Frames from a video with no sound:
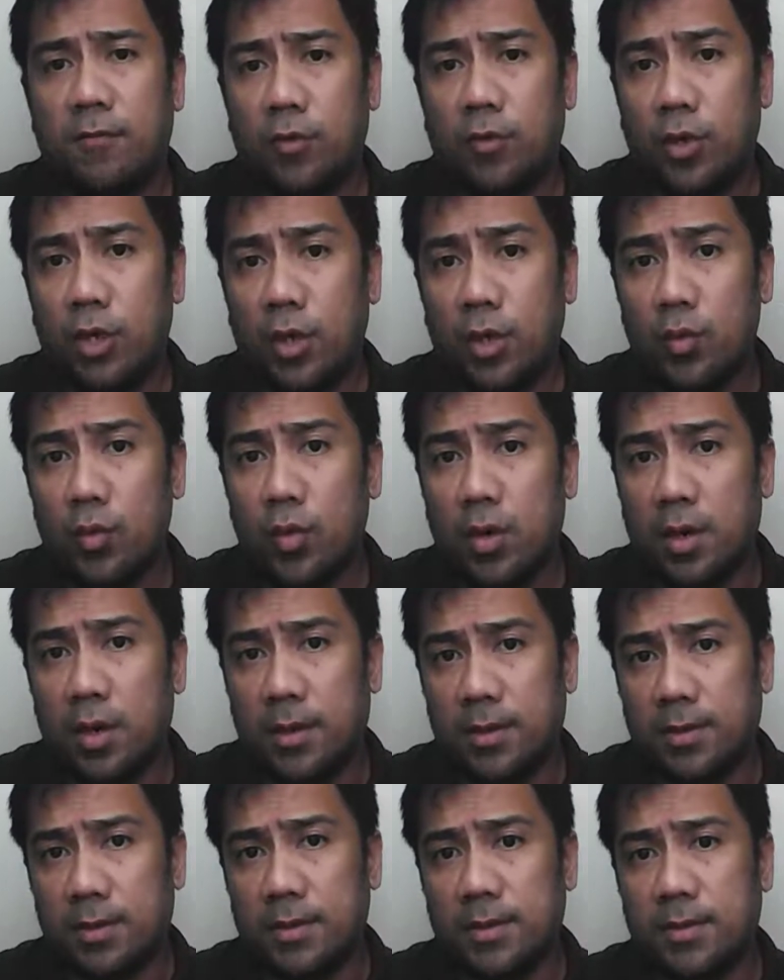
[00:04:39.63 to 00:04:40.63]
rook
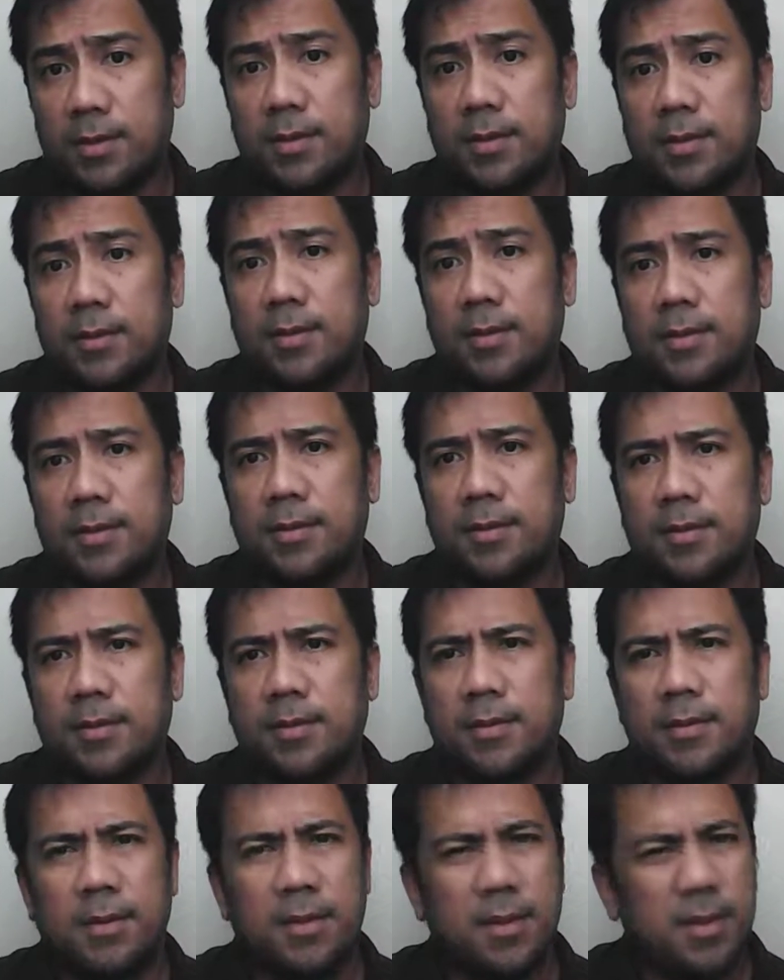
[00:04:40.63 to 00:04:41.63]
e1,
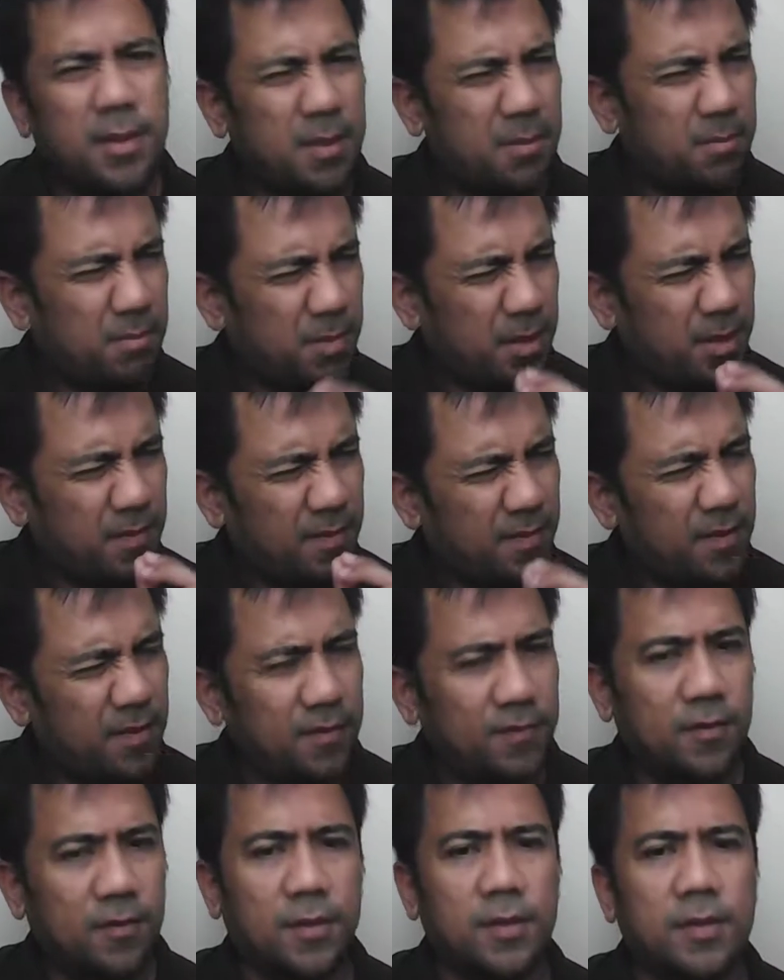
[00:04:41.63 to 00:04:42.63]
there's a bit of a
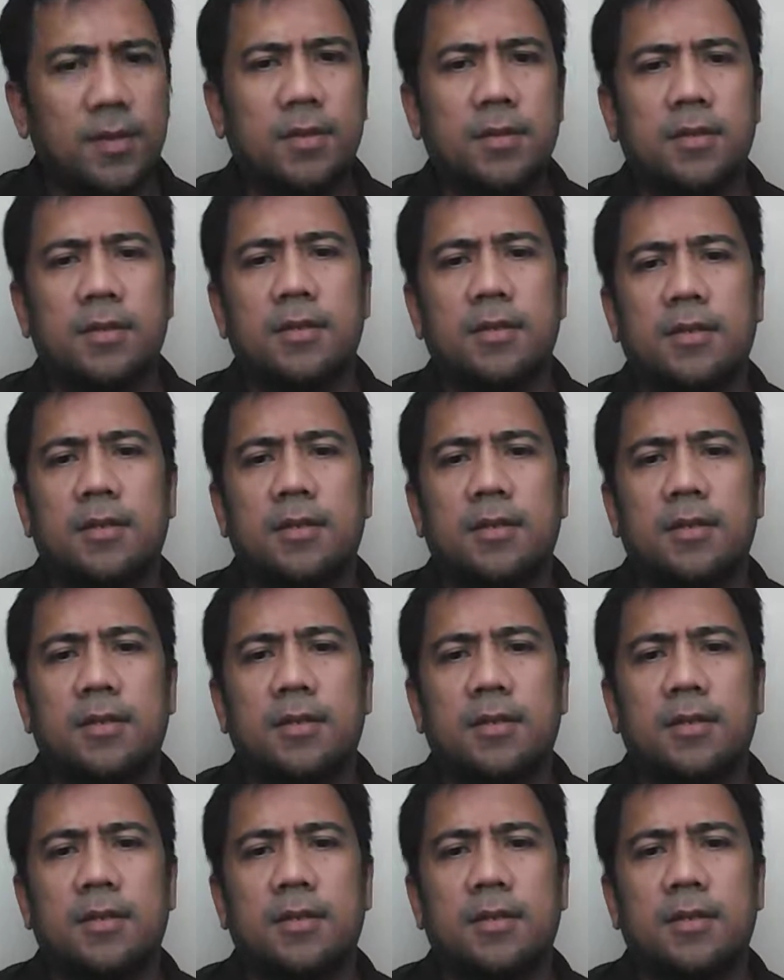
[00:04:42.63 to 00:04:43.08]
difference.